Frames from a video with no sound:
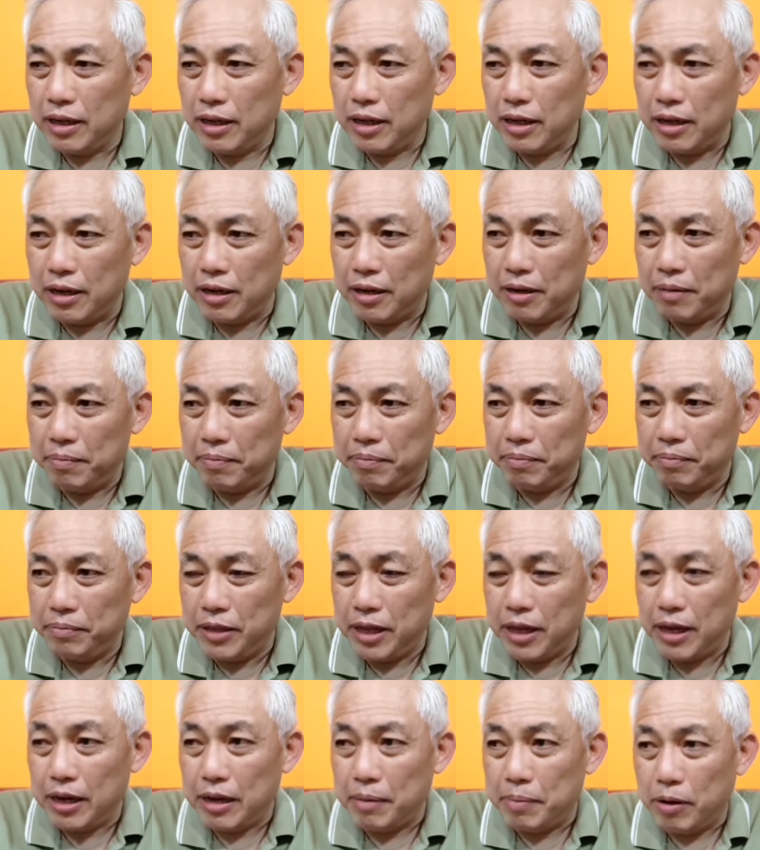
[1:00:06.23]

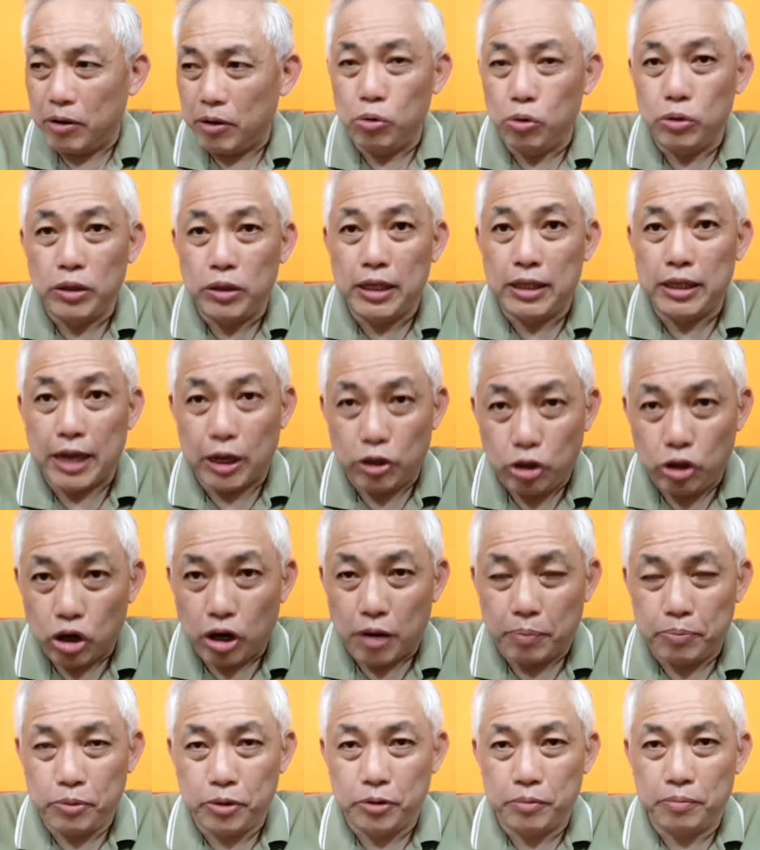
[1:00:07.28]
thing about losing their
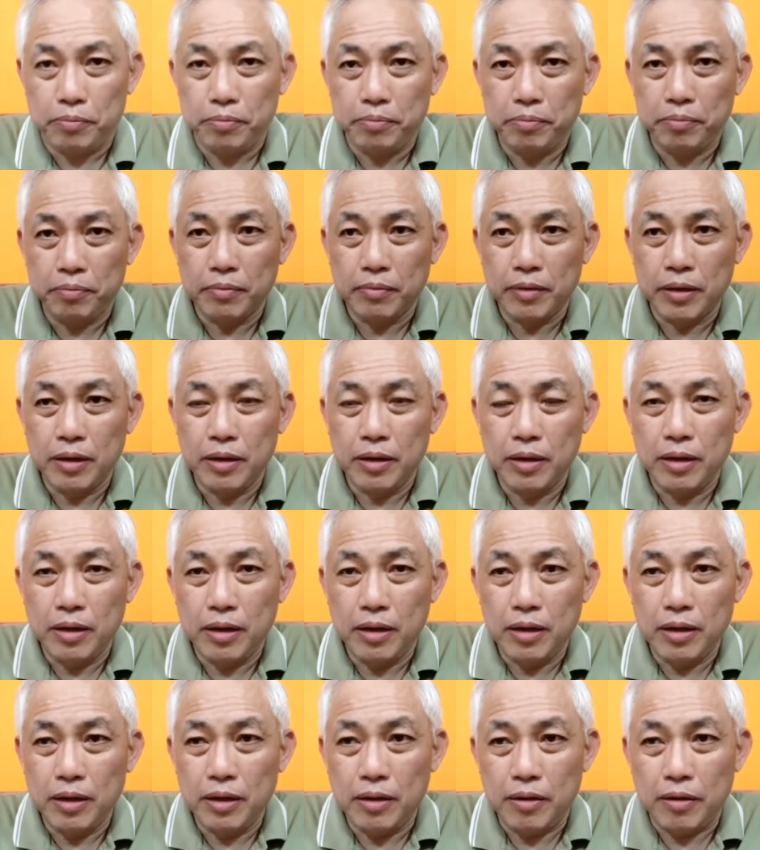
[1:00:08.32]
jobs,
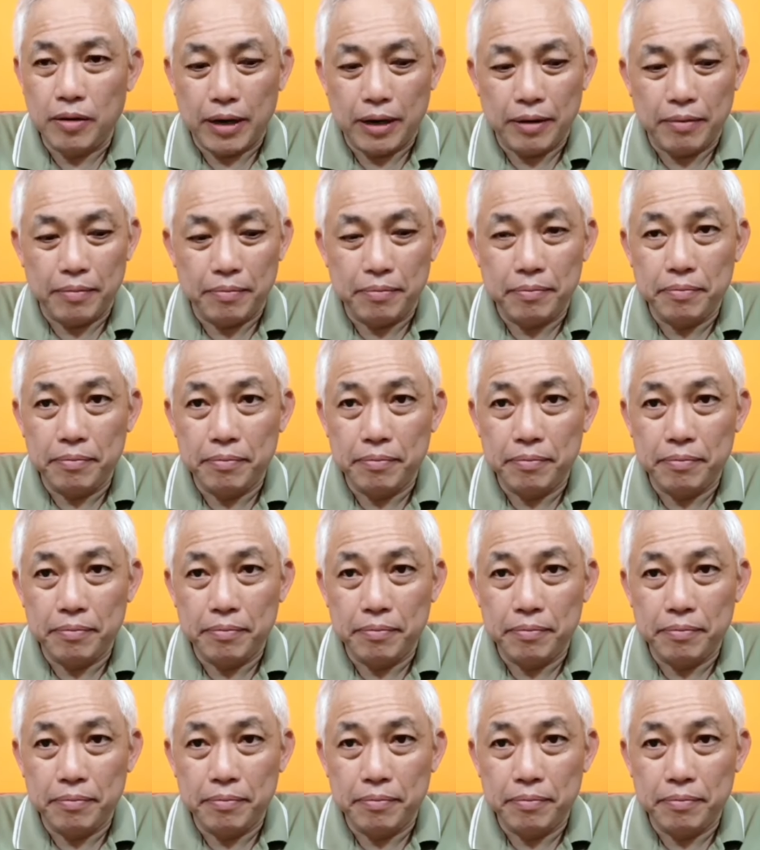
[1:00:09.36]
right?